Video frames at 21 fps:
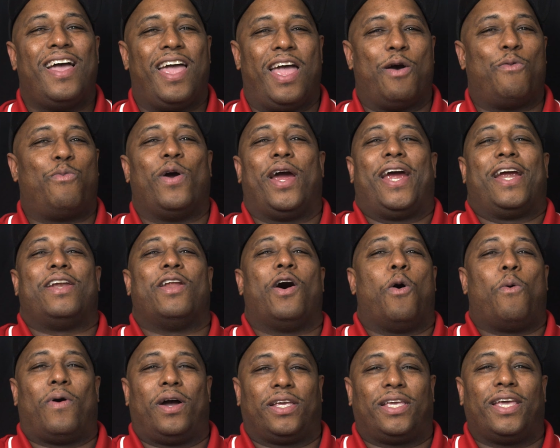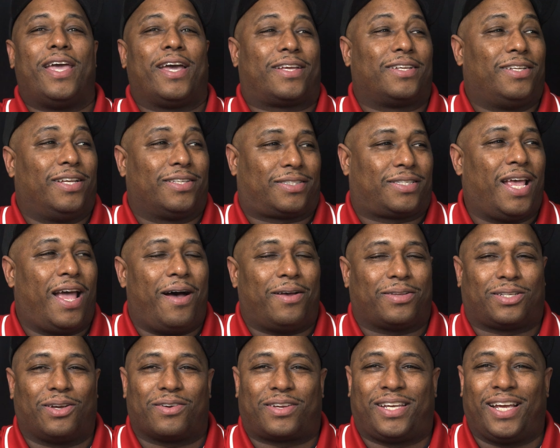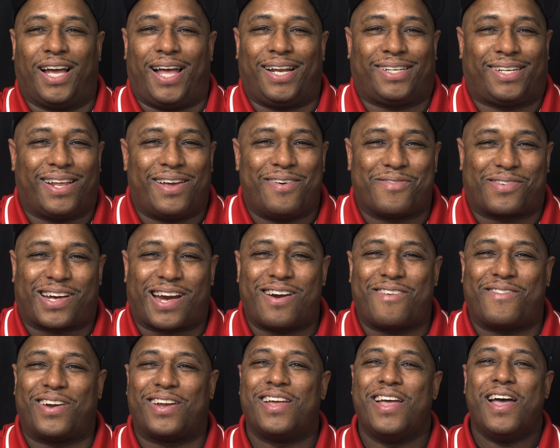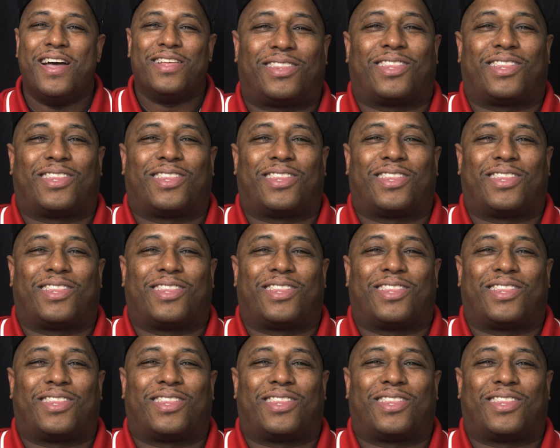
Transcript: and we ain't know what year because it sounds so goddamn current.